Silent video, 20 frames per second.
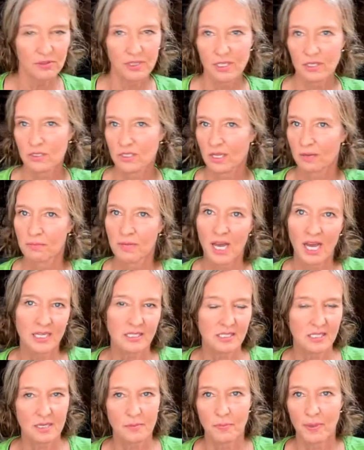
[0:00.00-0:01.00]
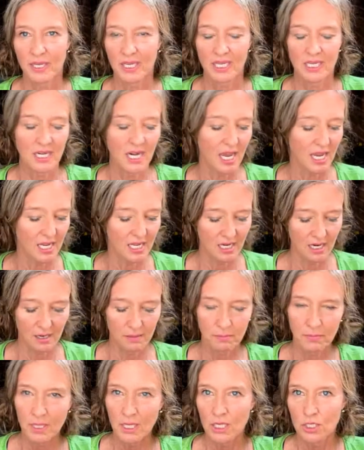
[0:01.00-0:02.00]
I'm not sleeping at night.
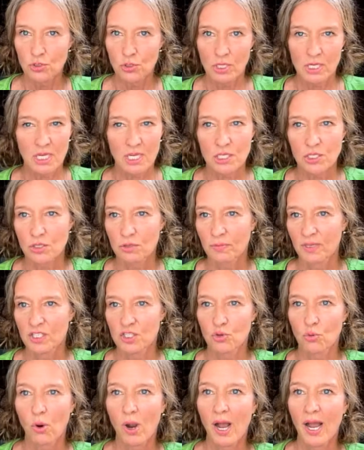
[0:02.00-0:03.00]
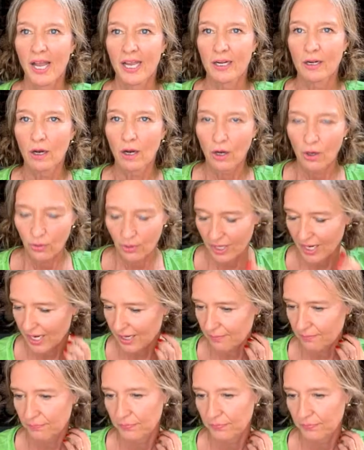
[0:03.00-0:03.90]
I'm drinking too much wine. Okay.